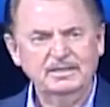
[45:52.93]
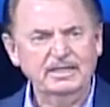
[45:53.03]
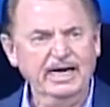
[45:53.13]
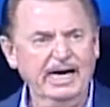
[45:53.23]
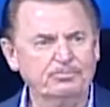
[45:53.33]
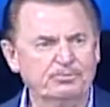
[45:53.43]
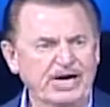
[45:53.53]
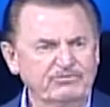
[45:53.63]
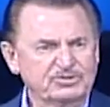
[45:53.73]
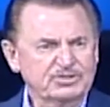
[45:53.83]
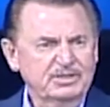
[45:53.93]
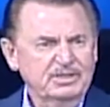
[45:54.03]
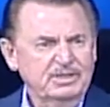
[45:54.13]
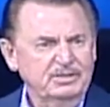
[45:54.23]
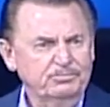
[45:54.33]
Have breakfast,
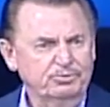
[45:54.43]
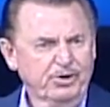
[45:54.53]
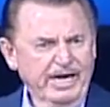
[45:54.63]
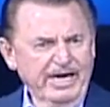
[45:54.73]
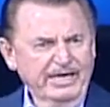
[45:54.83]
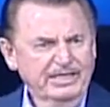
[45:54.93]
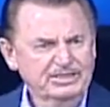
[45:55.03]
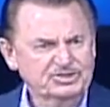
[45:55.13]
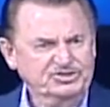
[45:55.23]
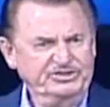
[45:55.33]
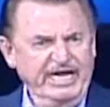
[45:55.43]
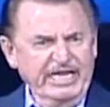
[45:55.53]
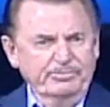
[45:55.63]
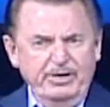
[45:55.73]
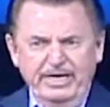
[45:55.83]
pray,
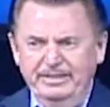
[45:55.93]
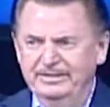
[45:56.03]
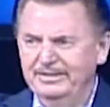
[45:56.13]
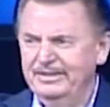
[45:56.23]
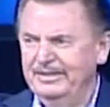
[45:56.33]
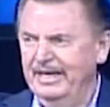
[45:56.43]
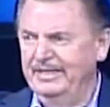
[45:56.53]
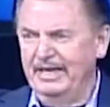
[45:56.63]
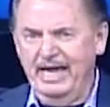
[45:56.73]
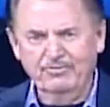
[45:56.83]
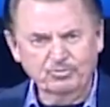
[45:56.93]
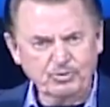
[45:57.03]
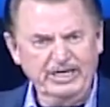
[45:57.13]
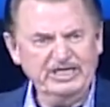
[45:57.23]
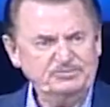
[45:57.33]
celebrate, and have
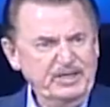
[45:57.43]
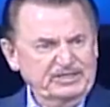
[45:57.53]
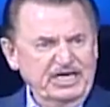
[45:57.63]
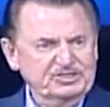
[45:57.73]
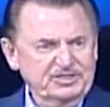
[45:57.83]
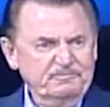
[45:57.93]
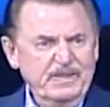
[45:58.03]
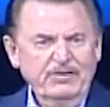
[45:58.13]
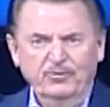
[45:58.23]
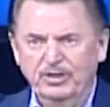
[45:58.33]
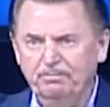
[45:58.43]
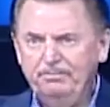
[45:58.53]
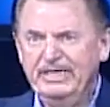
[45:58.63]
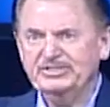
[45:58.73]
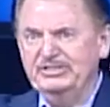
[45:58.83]
great expectation for the
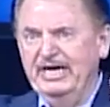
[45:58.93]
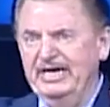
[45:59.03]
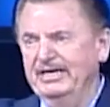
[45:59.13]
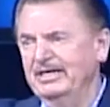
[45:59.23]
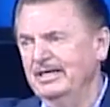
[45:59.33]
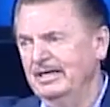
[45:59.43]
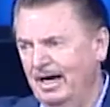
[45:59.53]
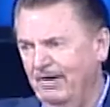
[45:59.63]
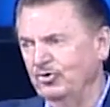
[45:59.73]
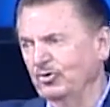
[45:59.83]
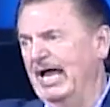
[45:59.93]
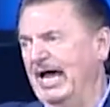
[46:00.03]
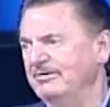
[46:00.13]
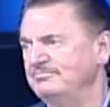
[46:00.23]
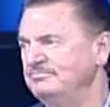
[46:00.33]
best day of your
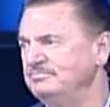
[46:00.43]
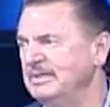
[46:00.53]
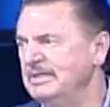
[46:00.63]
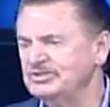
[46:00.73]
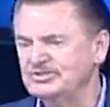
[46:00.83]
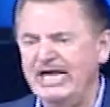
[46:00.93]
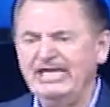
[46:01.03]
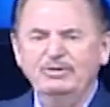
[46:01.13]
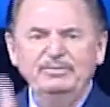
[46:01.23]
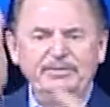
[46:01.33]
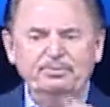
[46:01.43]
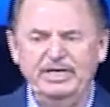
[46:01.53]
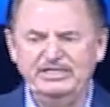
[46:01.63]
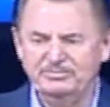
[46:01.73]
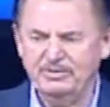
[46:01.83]
life. Stand there with me and
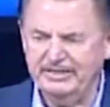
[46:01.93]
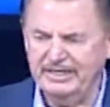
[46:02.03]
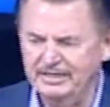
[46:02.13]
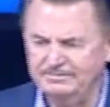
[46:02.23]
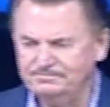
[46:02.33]
praise Him right now.